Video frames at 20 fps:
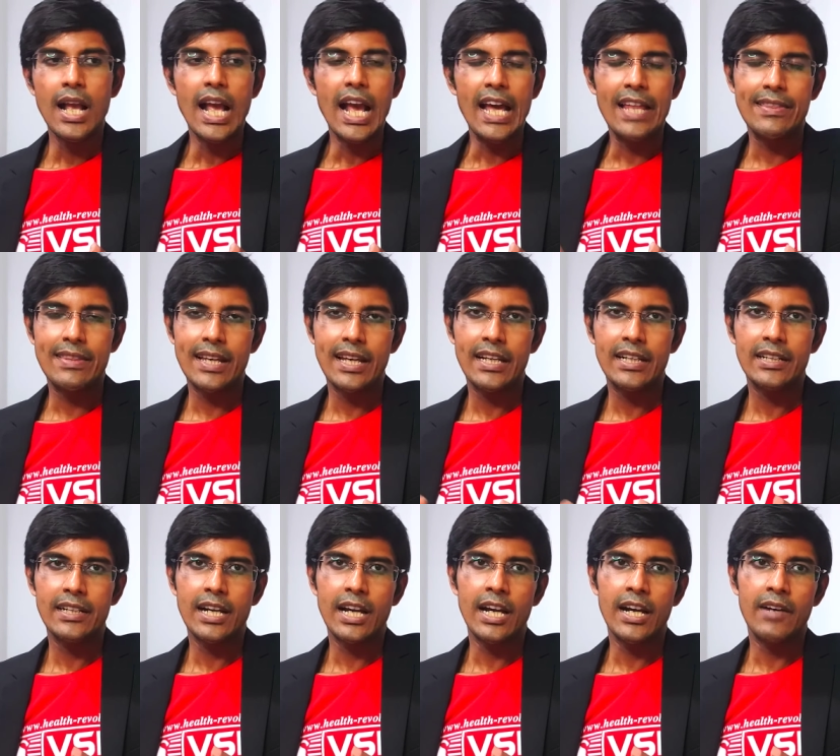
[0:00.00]
And
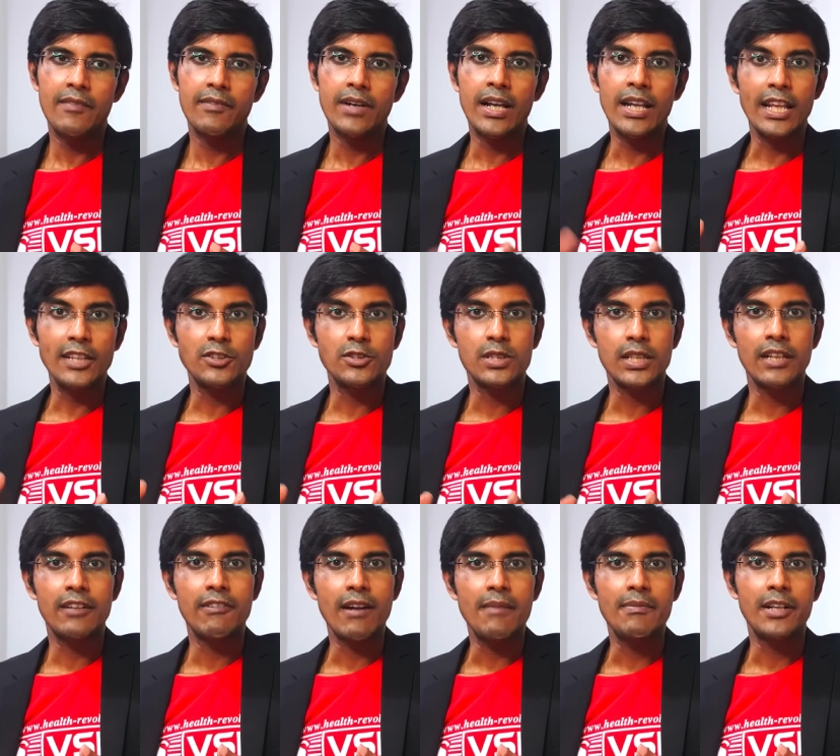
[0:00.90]
then I like to
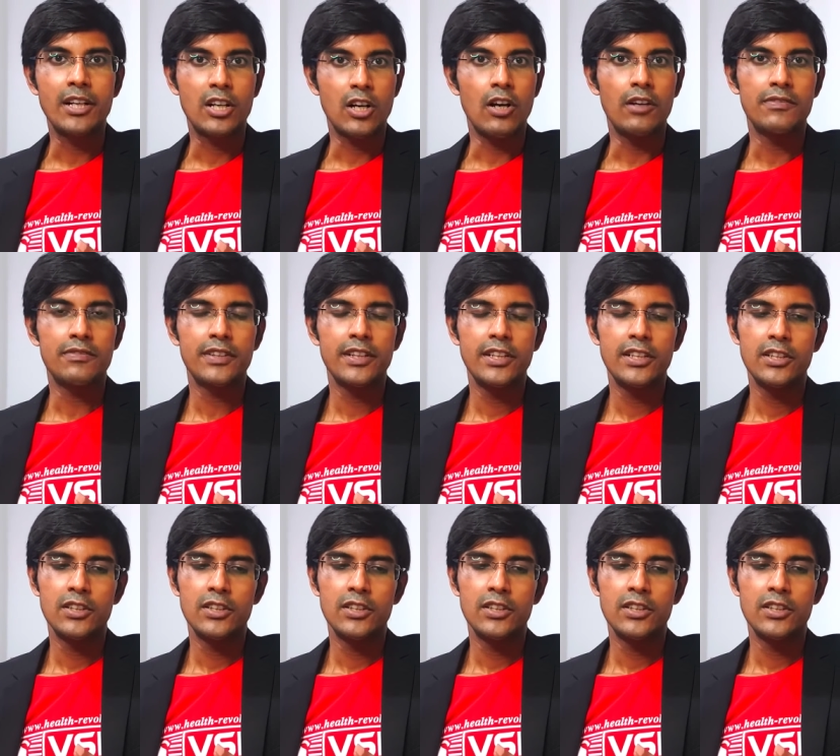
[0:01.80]
grab a coffee.